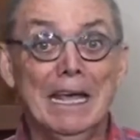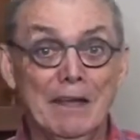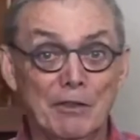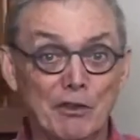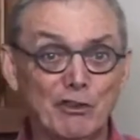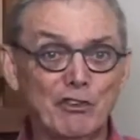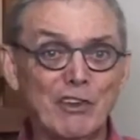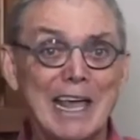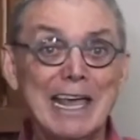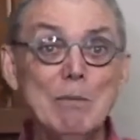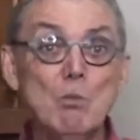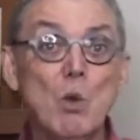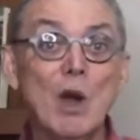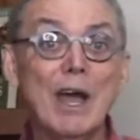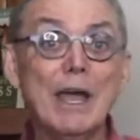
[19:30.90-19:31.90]
In the
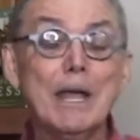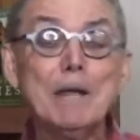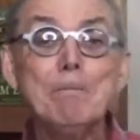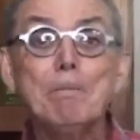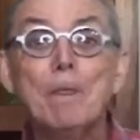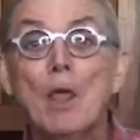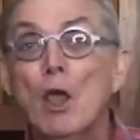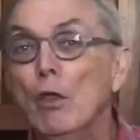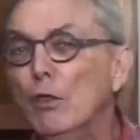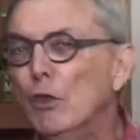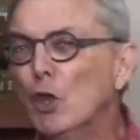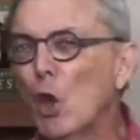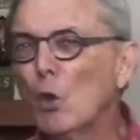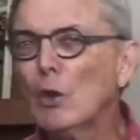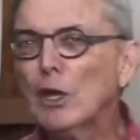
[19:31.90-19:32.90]
same way,
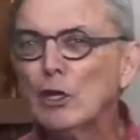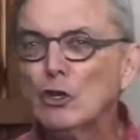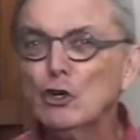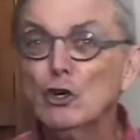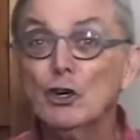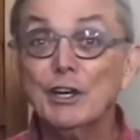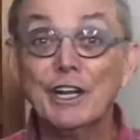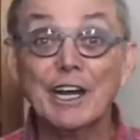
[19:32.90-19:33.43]
the only good